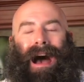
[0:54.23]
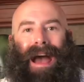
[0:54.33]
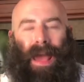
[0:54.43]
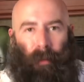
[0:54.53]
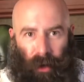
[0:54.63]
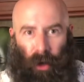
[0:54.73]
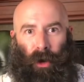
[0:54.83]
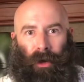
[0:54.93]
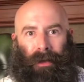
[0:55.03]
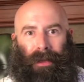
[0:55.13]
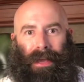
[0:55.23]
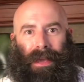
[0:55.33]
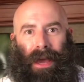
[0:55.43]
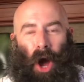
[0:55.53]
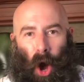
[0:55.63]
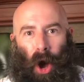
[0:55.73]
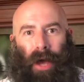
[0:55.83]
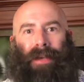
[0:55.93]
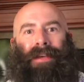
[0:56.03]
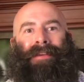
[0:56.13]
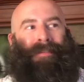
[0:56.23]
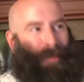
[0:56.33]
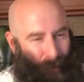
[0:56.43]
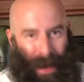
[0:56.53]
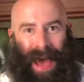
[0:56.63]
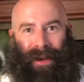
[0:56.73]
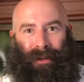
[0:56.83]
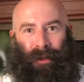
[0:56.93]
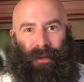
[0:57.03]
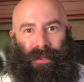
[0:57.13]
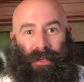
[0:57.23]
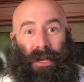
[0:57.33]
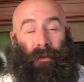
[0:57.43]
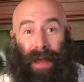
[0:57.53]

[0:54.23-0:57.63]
I am currently on sabbatical this year.